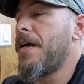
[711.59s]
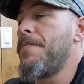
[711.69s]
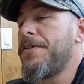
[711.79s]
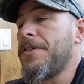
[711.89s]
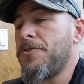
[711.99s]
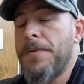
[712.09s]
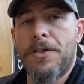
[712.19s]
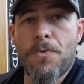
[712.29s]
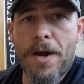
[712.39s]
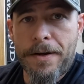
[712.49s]
I bet you these would be
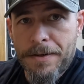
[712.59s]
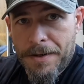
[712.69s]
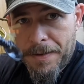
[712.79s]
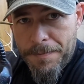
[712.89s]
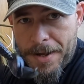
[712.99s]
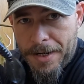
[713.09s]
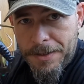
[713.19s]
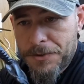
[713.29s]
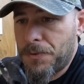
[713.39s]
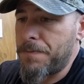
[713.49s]
great on the back of
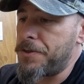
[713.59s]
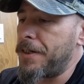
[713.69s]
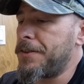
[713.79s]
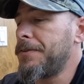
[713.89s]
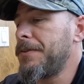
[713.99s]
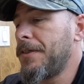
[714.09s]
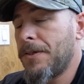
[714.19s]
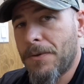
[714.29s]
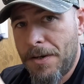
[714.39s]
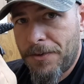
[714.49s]
these swim jigs
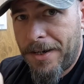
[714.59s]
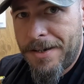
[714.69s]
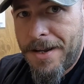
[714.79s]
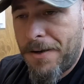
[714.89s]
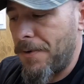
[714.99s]
or even on a Ned